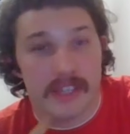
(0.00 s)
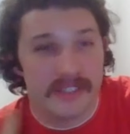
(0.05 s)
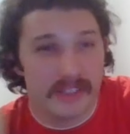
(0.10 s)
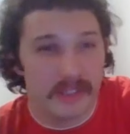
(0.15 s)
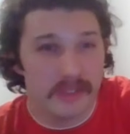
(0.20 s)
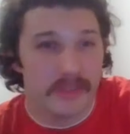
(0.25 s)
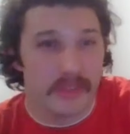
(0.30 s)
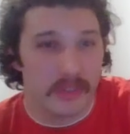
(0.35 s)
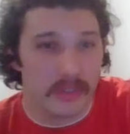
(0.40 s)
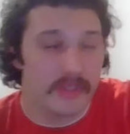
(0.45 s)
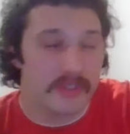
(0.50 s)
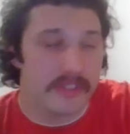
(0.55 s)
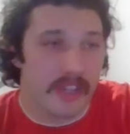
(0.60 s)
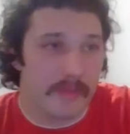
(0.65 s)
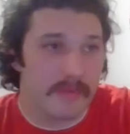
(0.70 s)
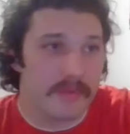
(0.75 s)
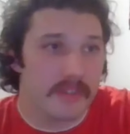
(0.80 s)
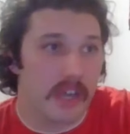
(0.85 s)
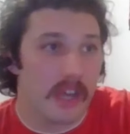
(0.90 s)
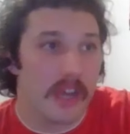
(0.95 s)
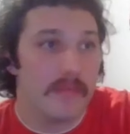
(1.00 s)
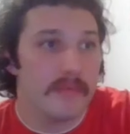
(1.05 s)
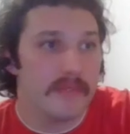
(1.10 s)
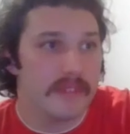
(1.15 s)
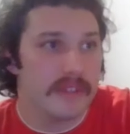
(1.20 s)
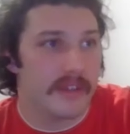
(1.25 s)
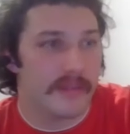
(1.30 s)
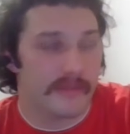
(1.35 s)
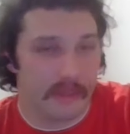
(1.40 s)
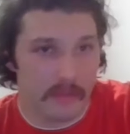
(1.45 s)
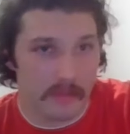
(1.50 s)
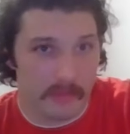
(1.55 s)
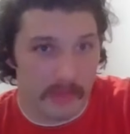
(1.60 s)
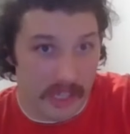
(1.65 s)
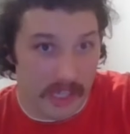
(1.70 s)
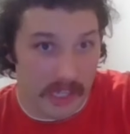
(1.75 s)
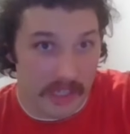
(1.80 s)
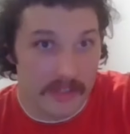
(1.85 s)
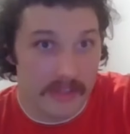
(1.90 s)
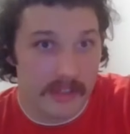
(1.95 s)
I still do sometimes, from
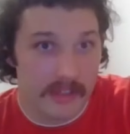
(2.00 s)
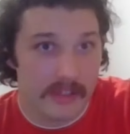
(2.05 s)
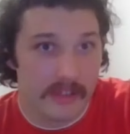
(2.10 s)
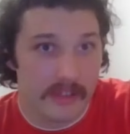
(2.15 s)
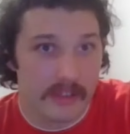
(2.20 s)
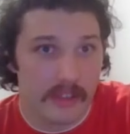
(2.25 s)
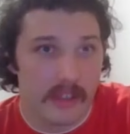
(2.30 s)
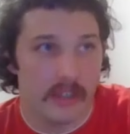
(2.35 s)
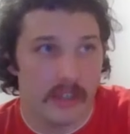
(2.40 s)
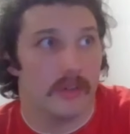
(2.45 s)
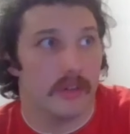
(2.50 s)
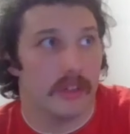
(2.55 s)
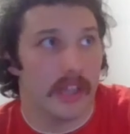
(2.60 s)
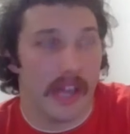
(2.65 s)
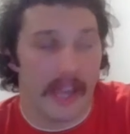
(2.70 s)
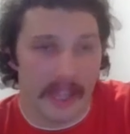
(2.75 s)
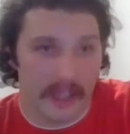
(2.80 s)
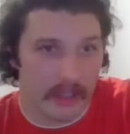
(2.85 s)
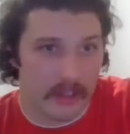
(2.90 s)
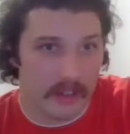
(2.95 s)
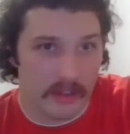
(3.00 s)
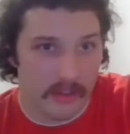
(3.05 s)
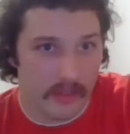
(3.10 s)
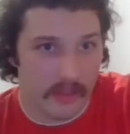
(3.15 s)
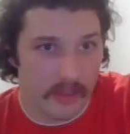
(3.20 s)
kids who are like